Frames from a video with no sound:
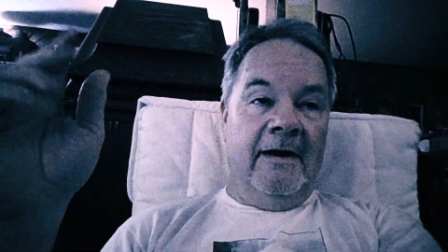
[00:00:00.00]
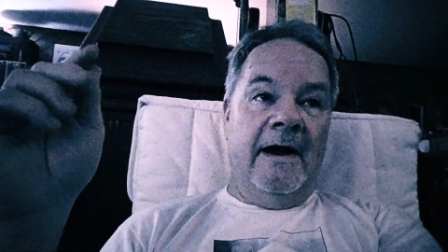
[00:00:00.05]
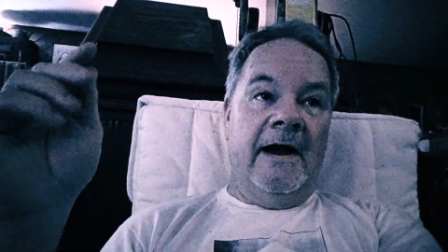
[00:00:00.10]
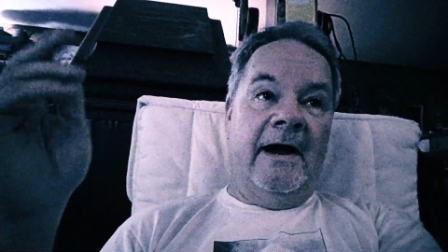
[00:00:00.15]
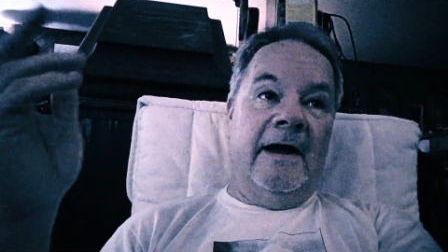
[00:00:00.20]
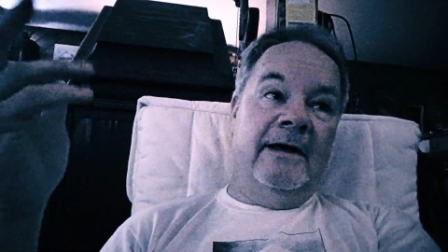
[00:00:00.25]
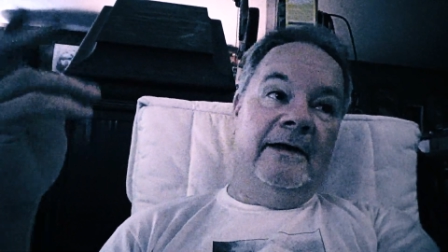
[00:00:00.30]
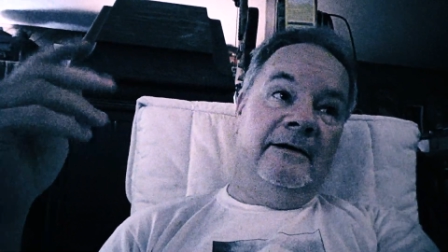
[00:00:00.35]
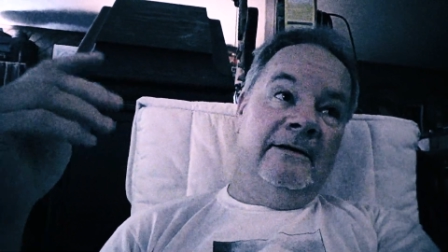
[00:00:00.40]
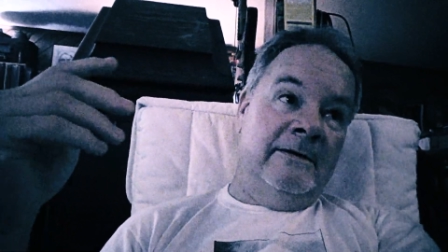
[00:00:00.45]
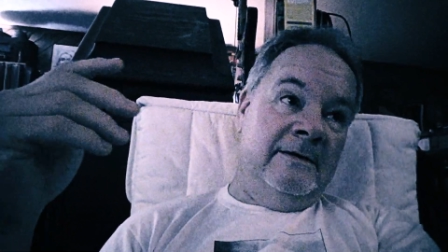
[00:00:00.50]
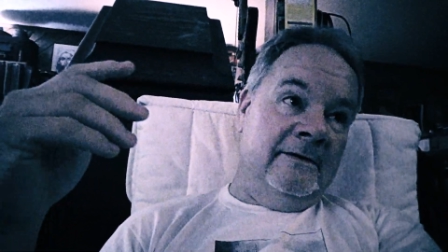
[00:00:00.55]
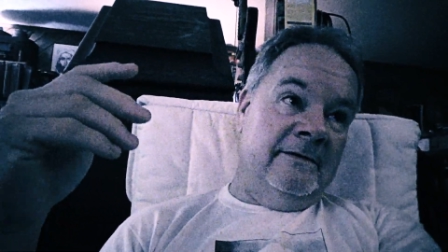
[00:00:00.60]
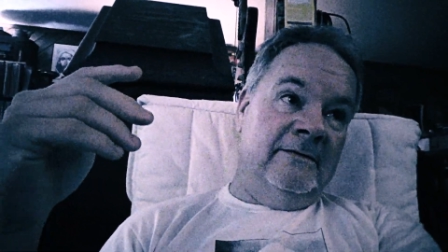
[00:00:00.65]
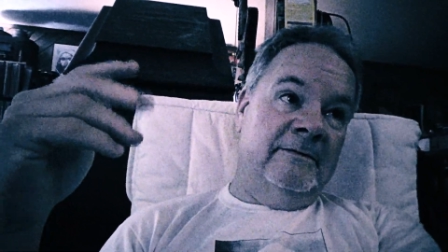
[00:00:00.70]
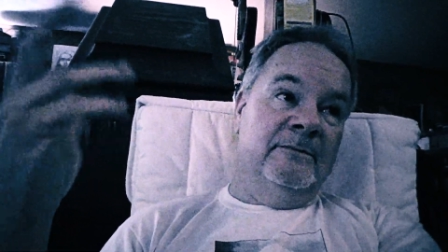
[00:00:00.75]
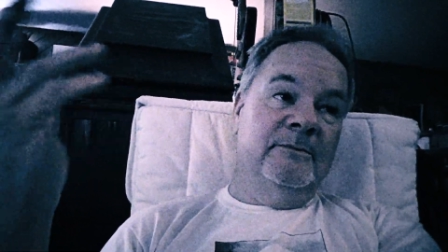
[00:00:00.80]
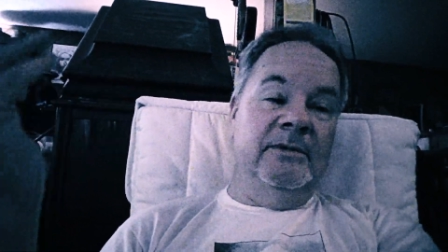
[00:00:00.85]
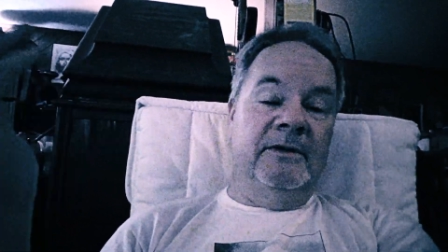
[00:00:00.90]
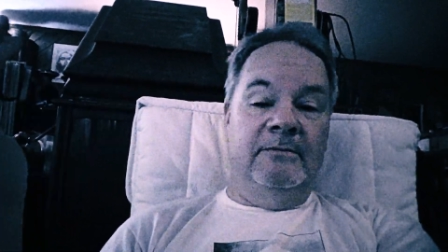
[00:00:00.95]
I
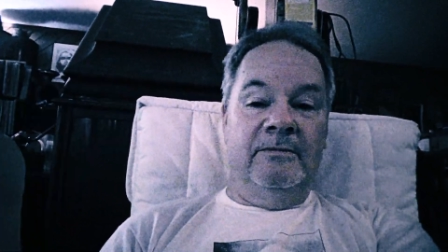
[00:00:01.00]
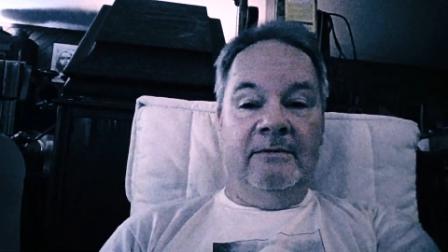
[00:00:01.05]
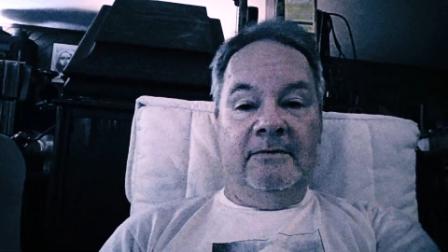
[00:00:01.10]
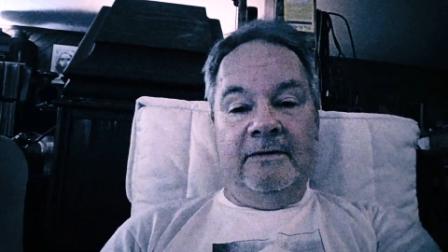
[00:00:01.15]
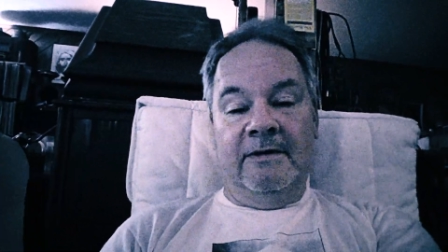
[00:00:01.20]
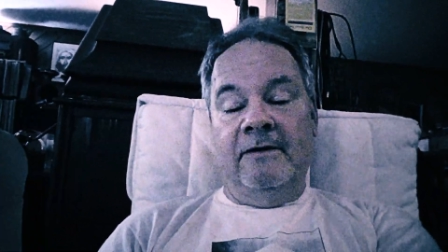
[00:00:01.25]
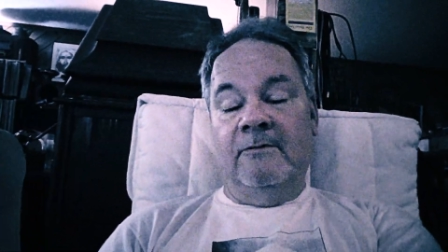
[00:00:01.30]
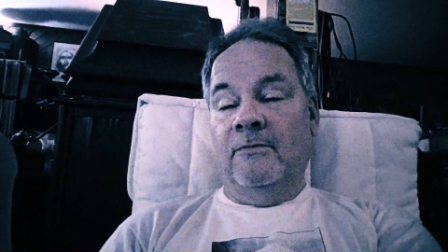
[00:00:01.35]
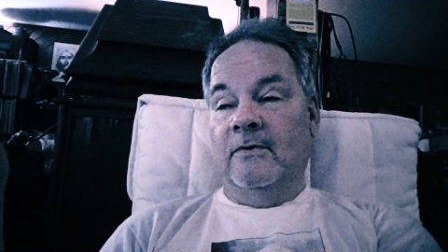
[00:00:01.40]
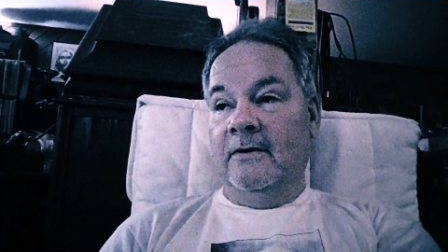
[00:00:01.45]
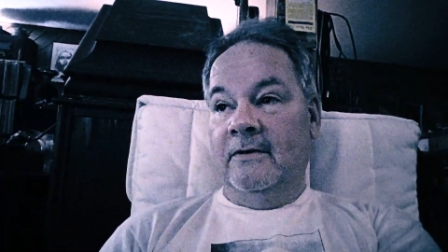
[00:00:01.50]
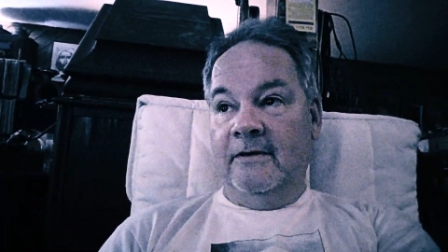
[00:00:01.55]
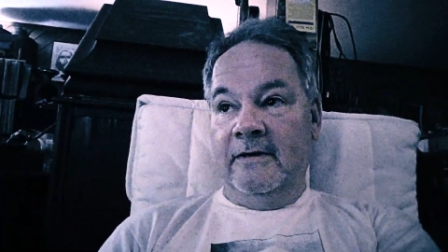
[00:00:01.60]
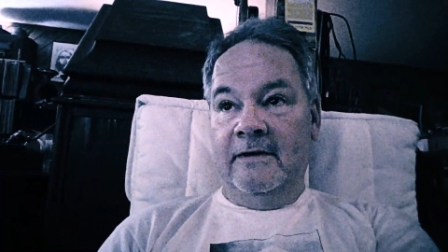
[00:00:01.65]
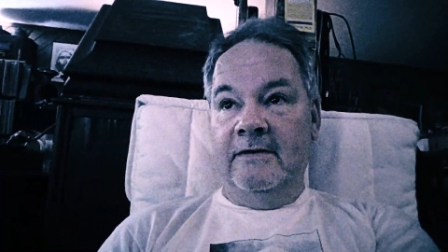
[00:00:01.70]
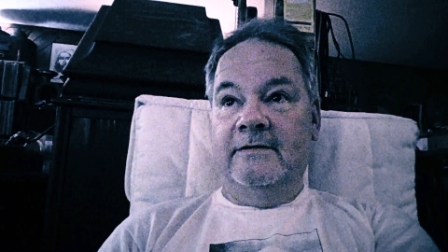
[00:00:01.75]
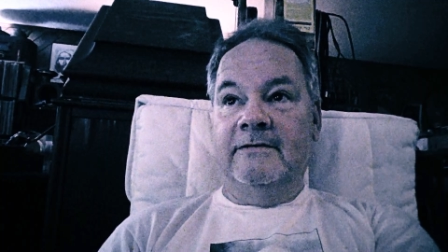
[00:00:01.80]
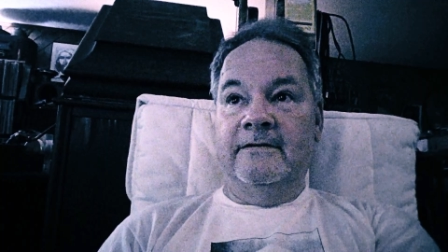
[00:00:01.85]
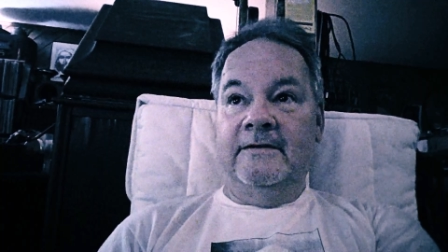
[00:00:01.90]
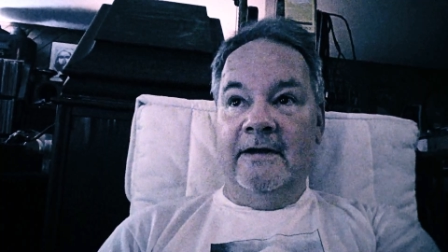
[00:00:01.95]
know people are like, well,
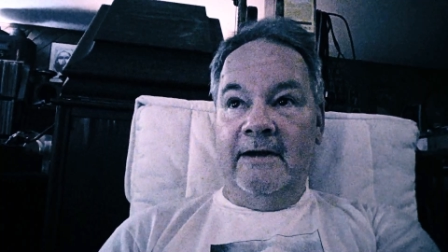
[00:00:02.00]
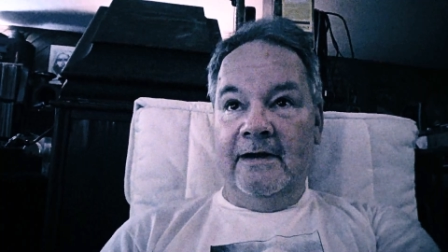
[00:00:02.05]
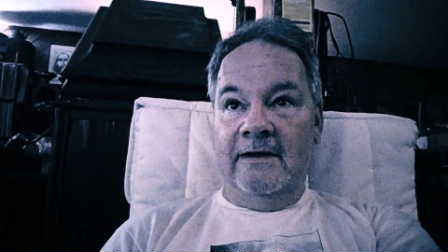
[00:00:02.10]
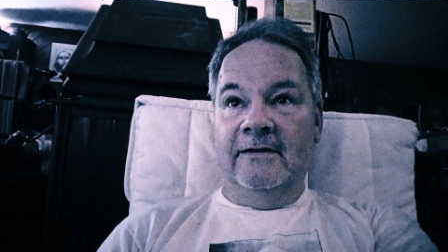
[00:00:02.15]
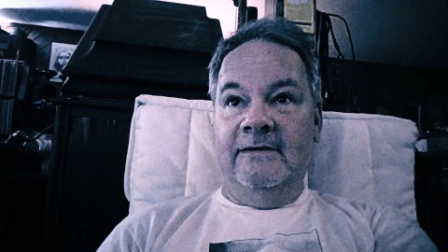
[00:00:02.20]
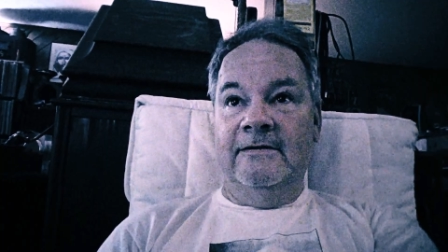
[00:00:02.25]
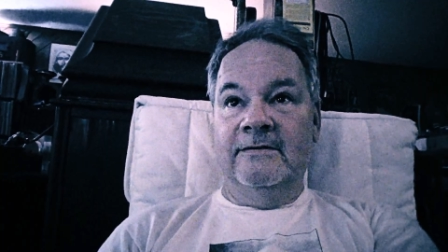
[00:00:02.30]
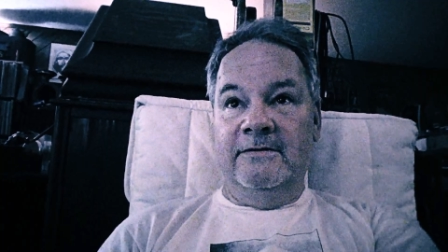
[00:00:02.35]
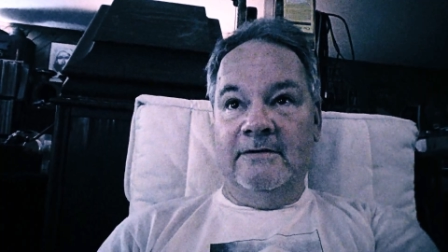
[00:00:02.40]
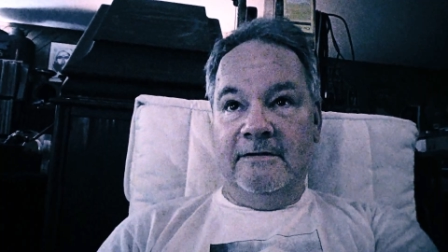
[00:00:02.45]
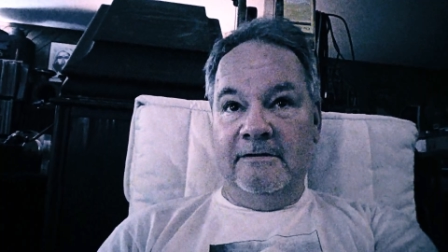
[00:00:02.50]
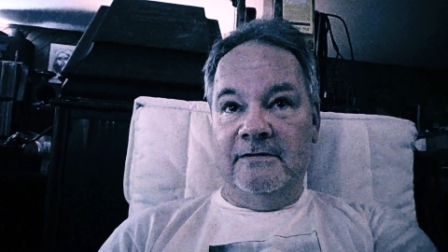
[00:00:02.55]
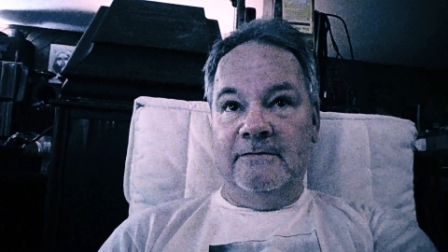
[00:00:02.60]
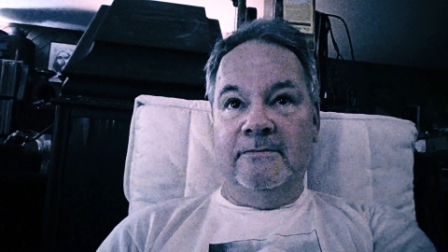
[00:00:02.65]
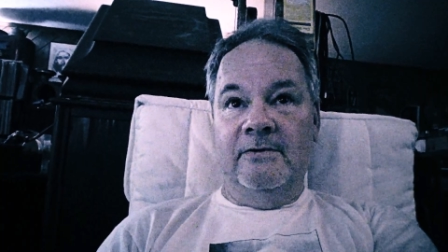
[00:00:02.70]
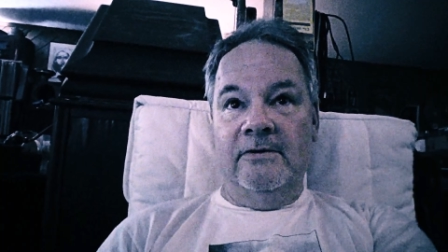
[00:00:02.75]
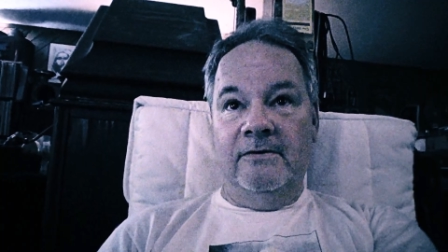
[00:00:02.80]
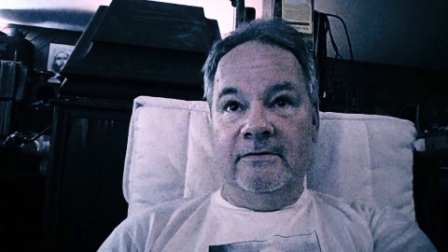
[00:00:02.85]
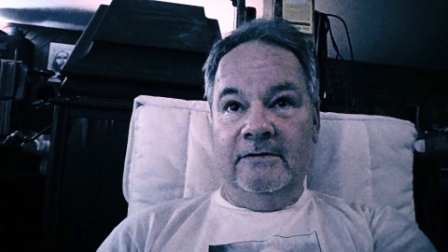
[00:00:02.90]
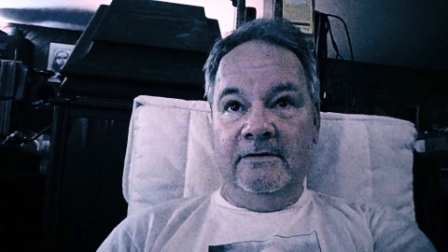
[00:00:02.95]
isn't aliens a
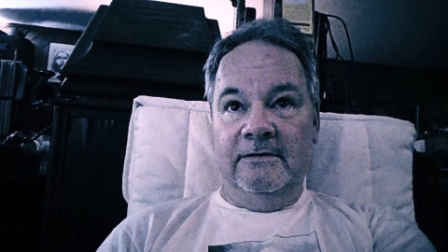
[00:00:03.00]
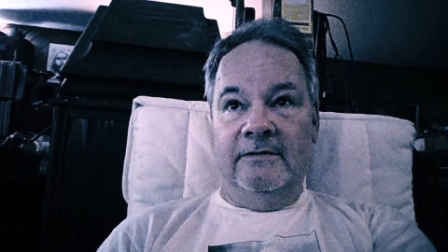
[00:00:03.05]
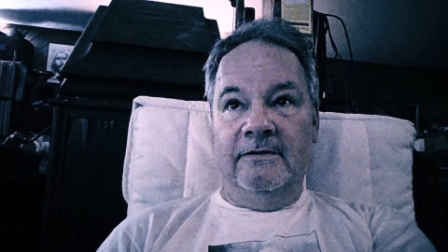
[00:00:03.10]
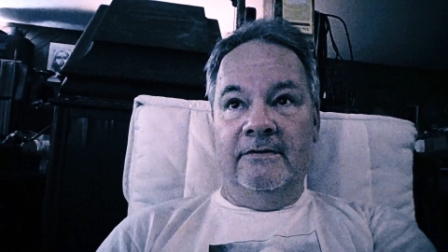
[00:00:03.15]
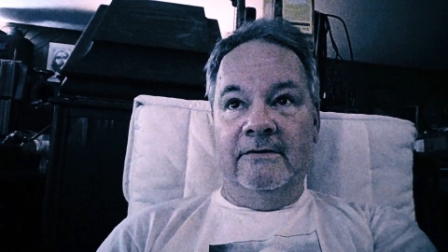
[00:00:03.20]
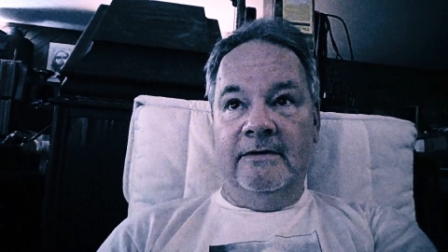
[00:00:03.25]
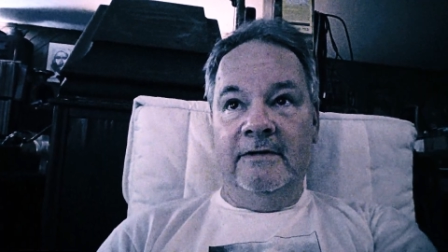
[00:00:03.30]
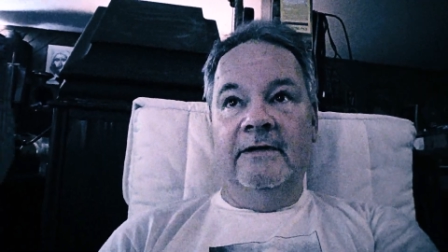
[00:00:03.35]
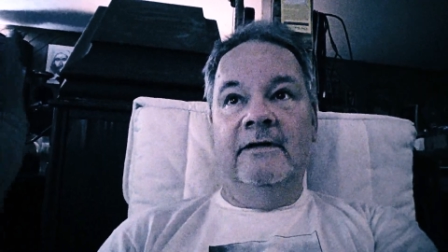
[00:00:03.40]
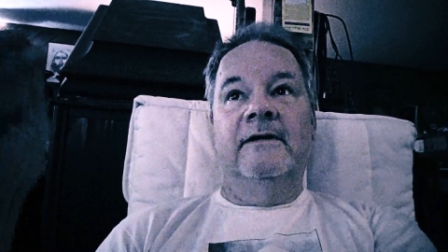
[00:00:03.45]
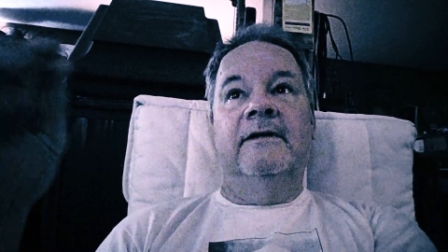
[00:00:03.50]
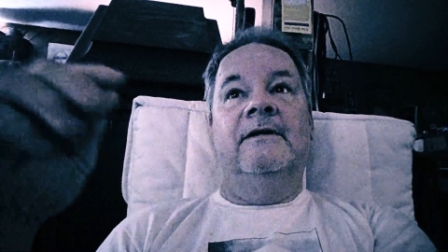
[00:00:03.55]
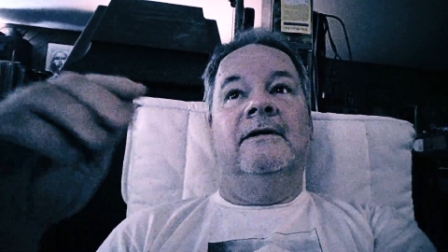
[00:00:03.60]
conspiracy theory?